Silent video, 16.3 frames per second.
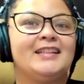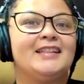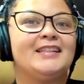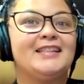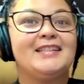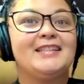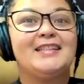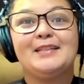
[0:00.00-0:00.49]

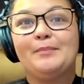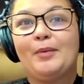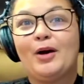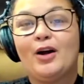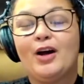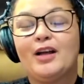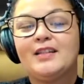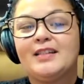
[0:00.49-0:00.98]
This is a
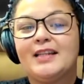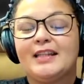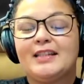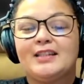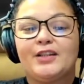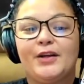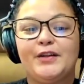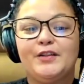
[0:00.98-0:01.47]
podcast
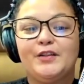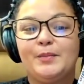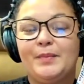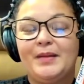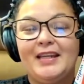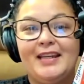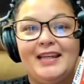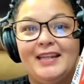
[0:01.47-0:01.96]
that's going to
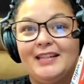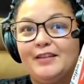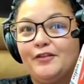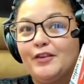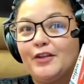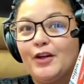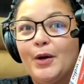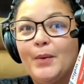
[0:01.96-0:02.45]
be in
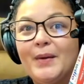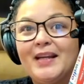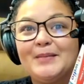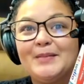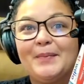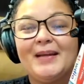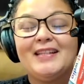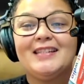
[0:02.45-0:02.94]
different co-working
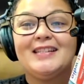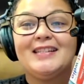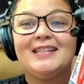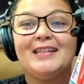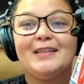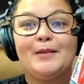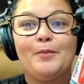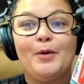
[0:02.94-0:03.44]

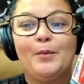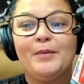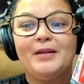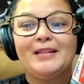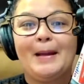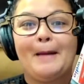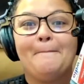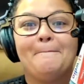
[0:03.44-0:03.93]
spaces. At the
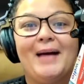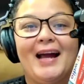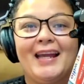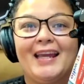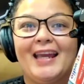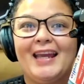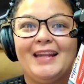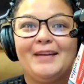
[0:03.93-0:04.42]
moment, I'm
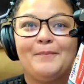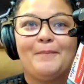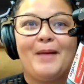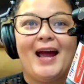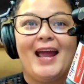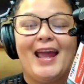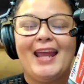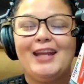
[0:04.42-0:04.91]
back in
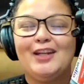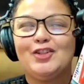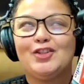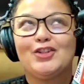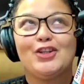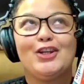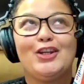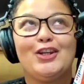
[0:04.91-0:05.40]
my
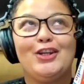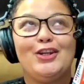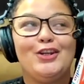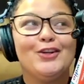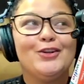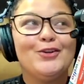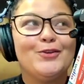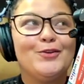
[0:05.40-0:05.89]

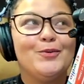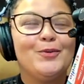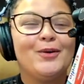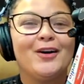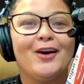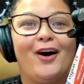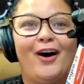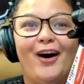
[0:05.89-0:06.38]
HQ,
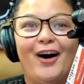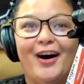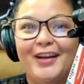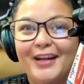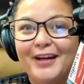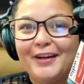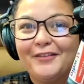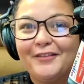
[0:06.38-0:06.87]

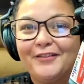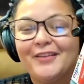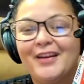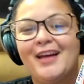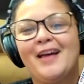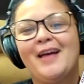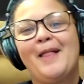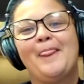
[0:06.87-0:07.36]
Cardiff,
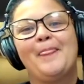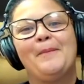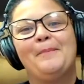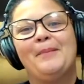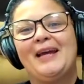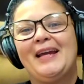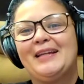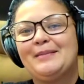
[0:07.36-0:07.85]
the
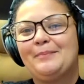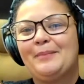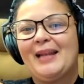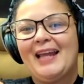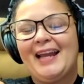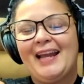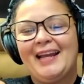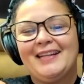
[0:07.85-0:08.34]
best
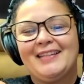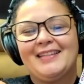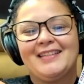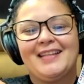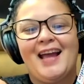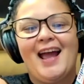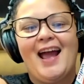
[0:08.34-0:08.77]
place.